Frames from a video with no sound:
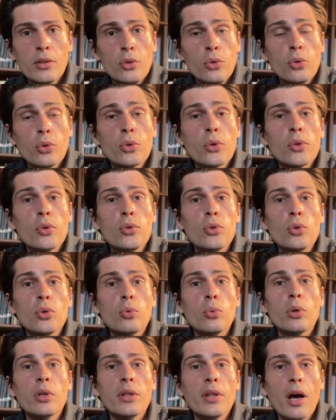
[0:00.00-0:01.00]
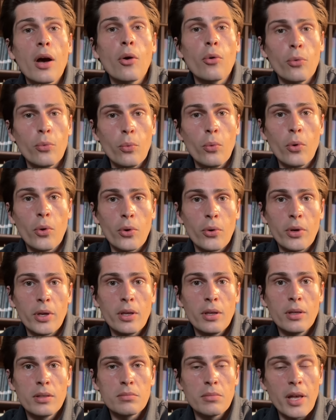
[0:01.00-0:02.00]
you can do without
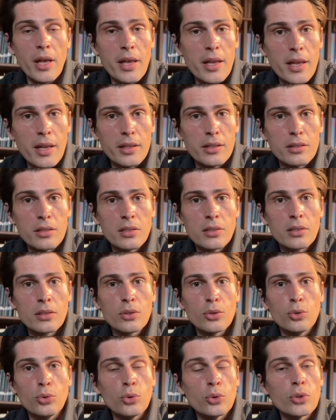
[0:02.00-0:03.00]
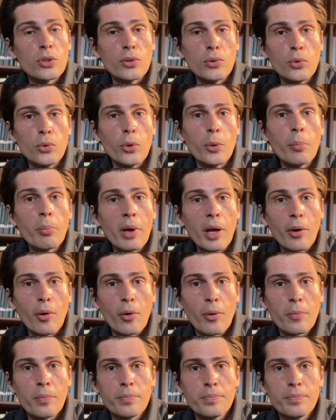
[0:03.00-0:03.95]
worry, and you can do it better.